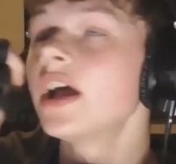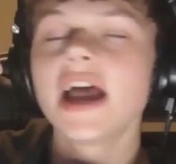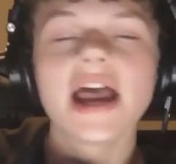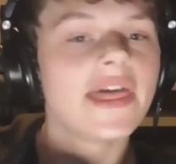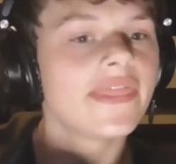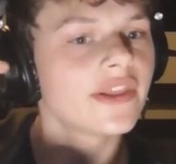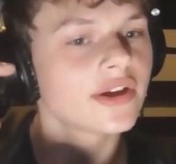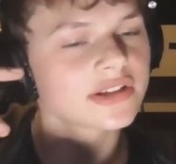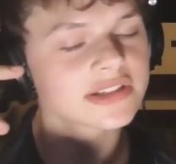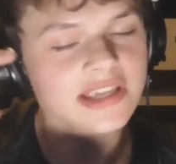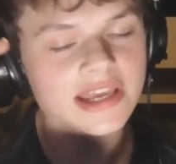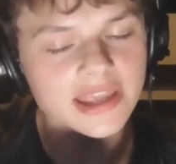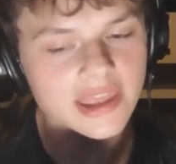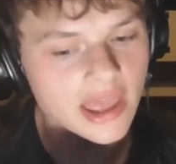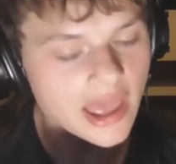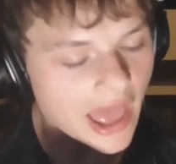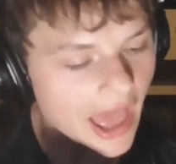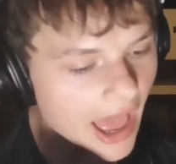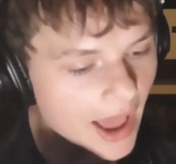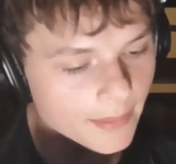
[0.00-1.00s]
And there's like
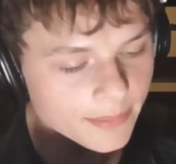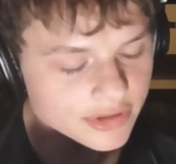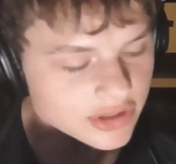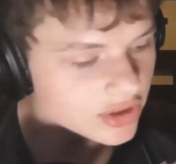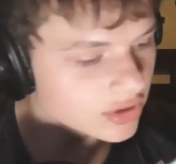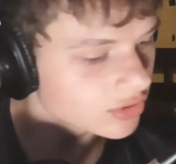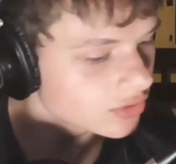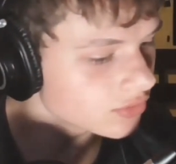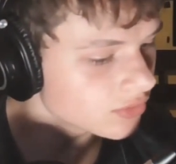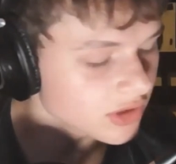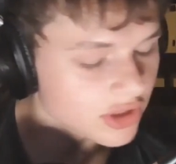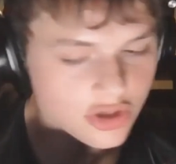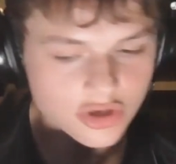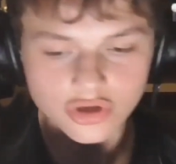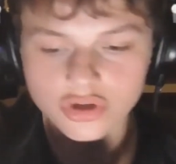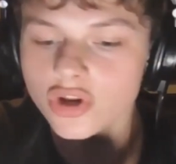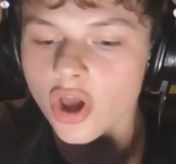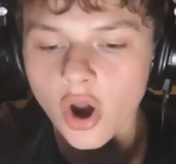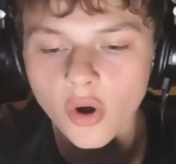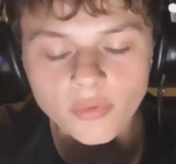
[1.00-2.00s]
absolutely
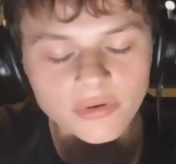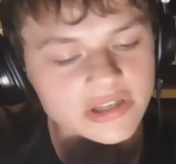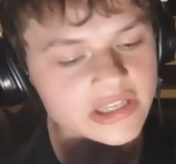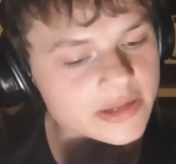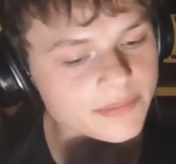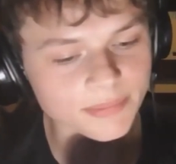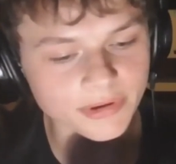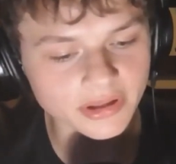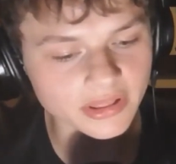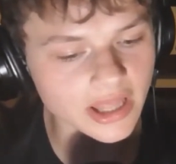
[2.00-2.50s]
no deeper